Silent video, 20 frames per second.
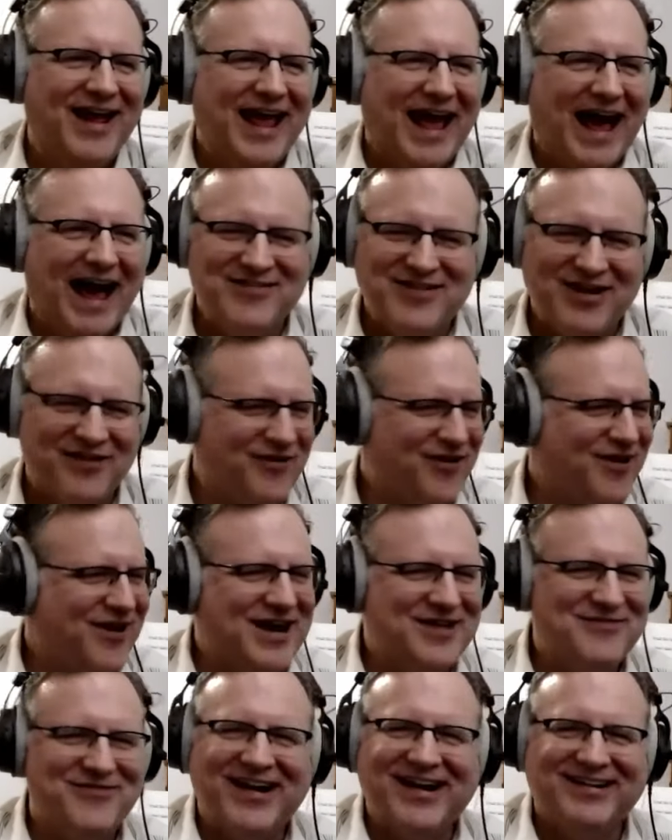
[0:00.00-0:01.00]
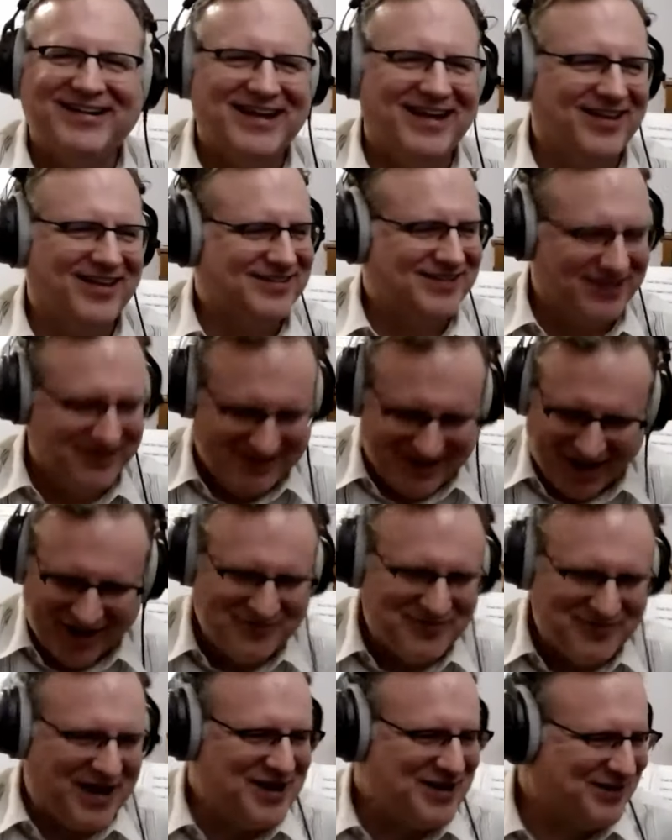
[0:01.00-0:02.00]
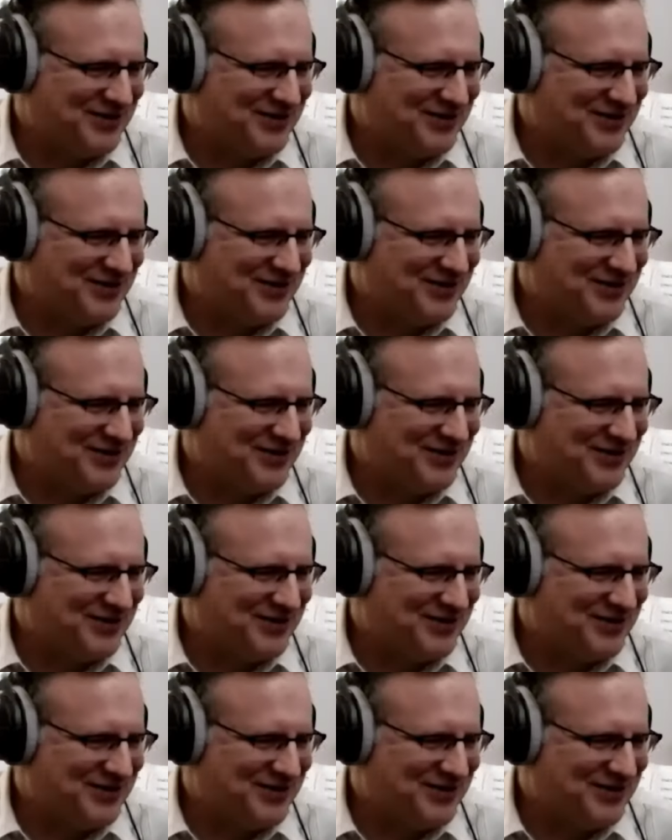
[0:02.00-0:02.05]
I've never heard anybody say this. Talk about it